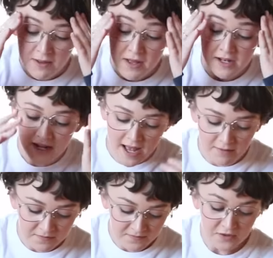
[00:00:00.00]
come on
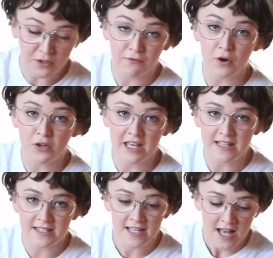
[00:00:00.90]
down to Fur
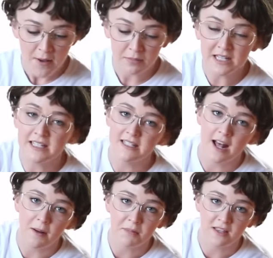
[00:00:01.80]
Kids. Please
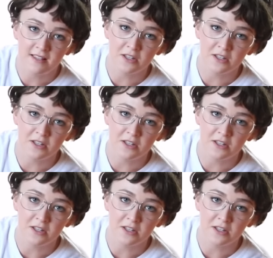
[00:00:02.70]
adopt this